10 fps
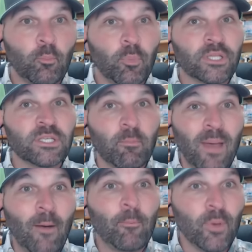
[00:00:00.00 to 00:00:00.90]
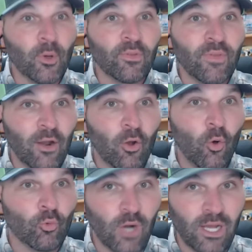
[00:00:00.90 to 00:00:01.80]
But it's about building that
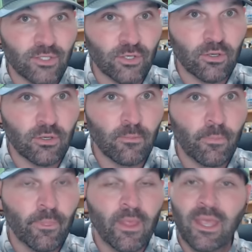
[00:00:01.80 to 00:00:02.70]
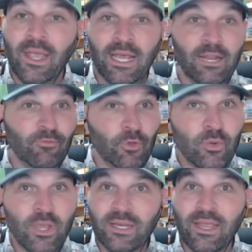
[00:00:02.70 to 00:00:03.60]
whole roster. And if
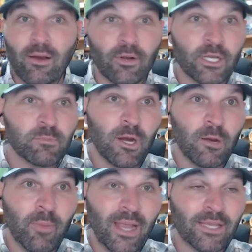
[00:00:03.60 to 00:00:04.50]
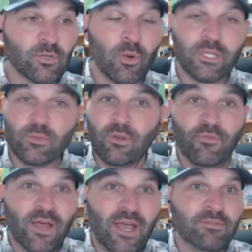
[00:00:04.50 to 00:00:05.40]
you get Garrett Nussmeier back in
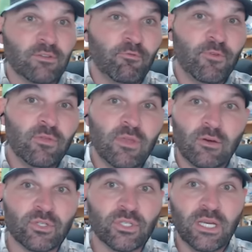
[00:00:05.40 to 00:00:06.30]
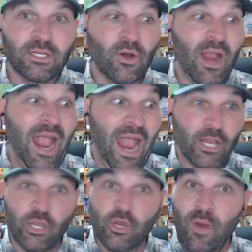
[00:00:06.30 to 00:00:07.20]
2025 as a fifth-year senior
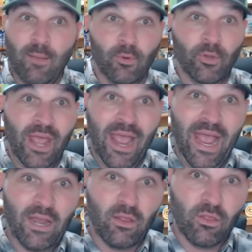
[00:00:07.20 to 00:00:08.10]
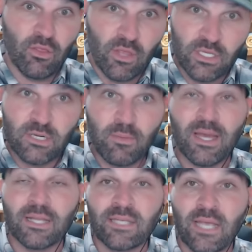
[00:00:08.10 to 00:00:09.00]
and you're able to add this
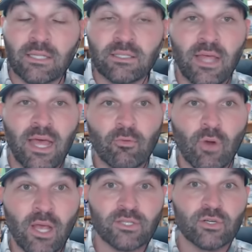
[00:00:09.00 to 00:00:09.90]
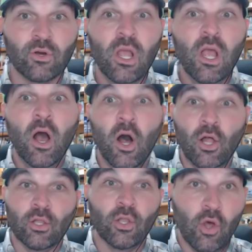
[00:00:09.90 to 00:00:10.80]
amount of talent to that roster
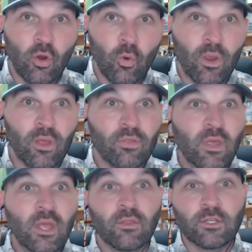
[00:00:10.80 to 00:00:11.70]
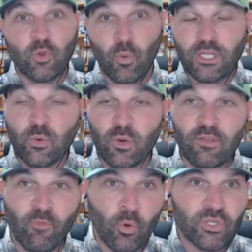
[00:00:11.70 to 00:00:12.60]
along with the
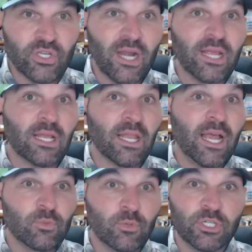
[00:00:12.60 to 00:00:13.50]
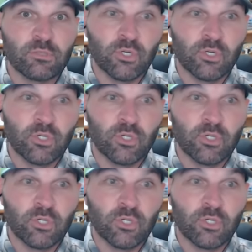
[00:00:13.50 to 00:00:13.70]
2024 signing class, which is